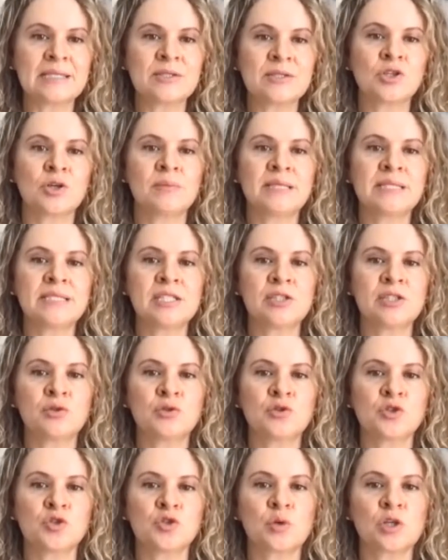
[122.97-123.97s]
some
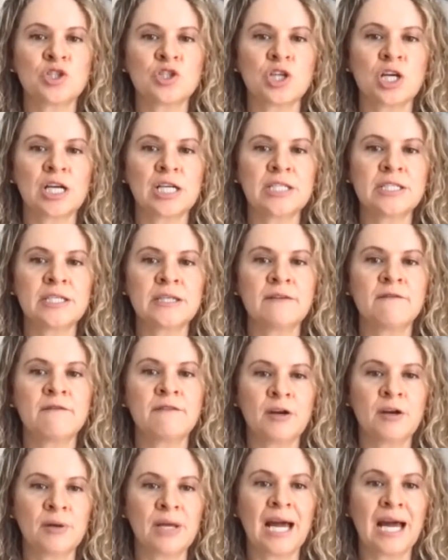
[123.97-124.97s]
institutions were charging
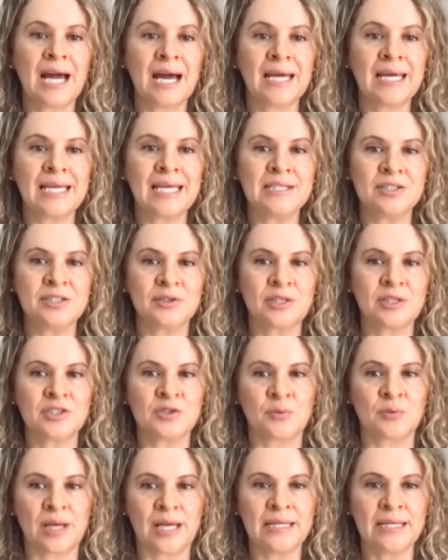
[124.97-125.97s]
very high interest
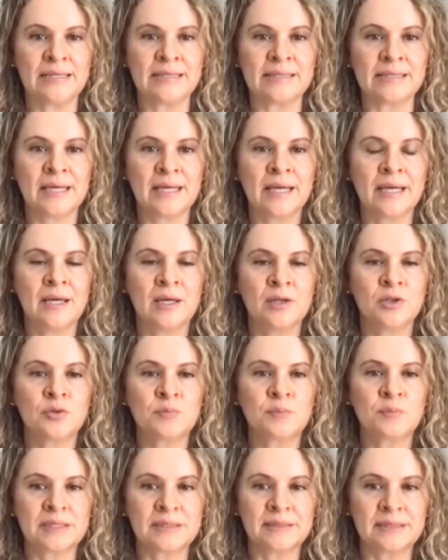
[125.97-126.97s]
rates to
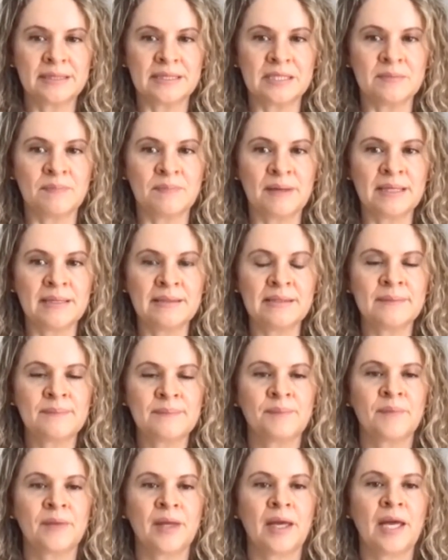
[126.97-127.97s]
participants.
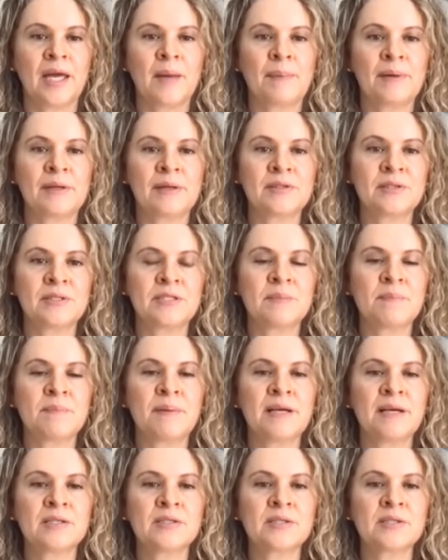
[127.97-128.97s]

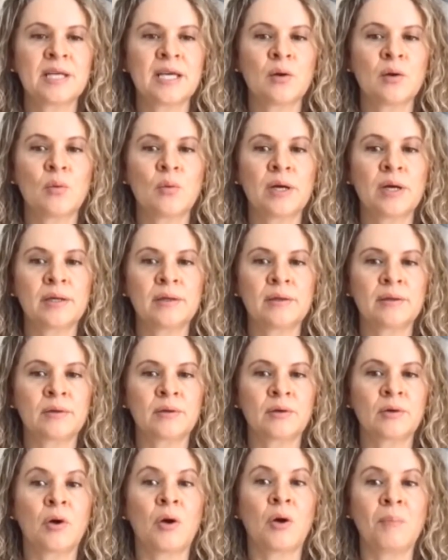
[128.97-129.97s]
Participants were
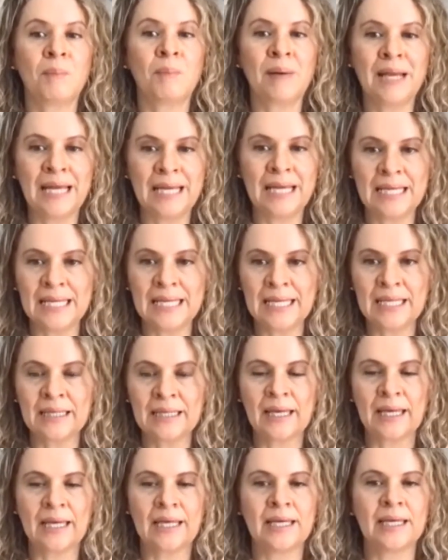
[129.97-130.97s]

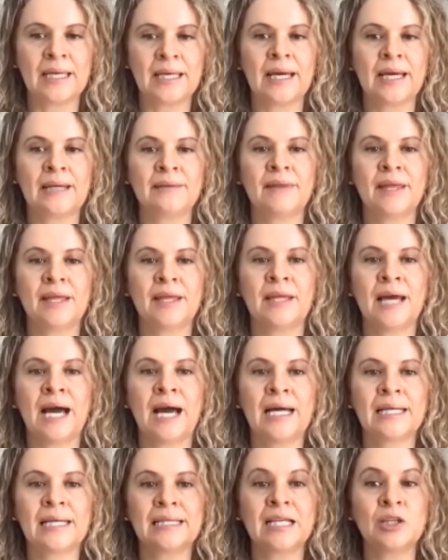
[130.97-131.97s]
complaining, and they
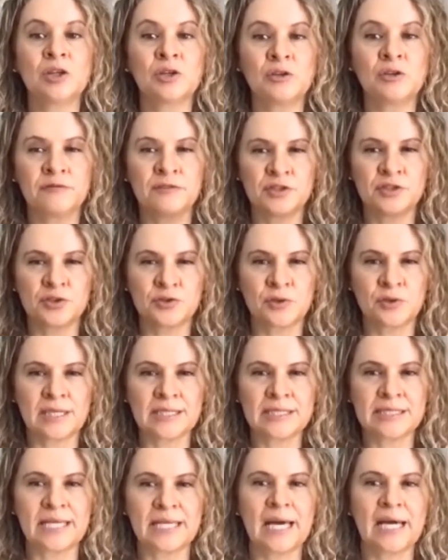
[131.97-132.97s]
had a lot of stress.
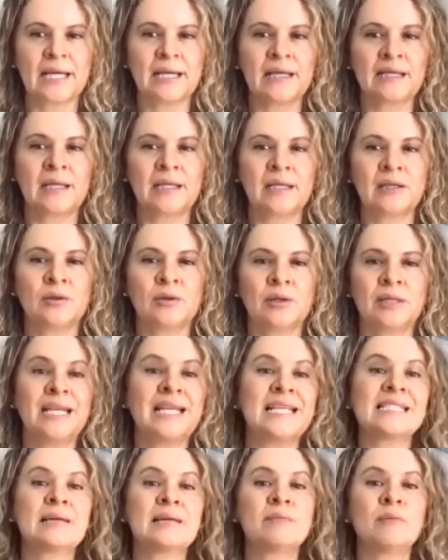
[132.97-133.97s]
They had a lot
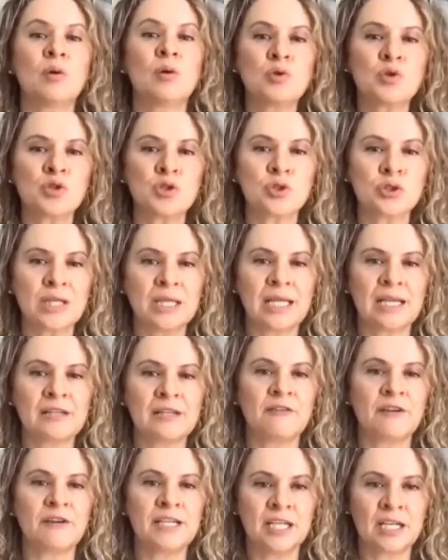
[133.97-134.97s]
less emotional and
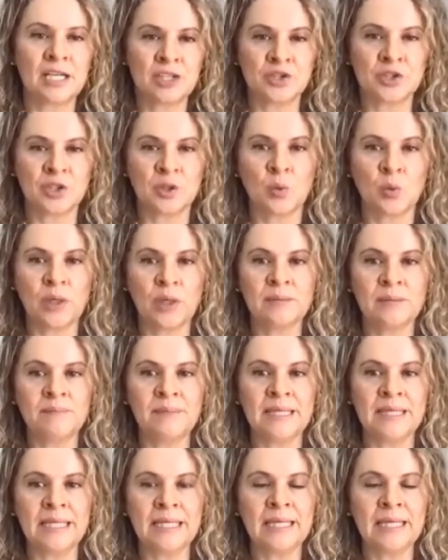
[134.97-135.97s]
financial
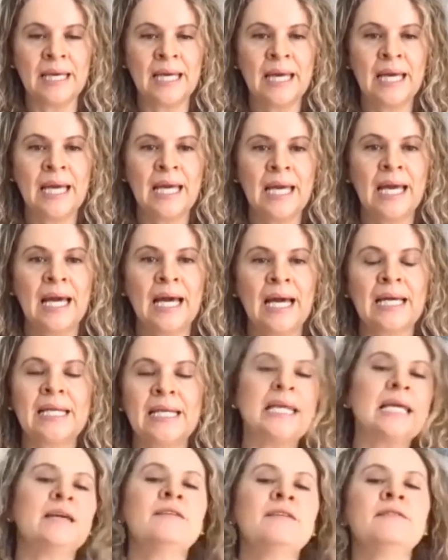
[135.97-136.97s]
well-being. And
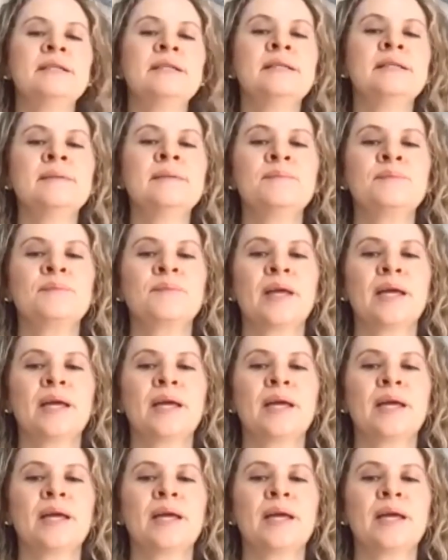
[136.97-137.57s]
even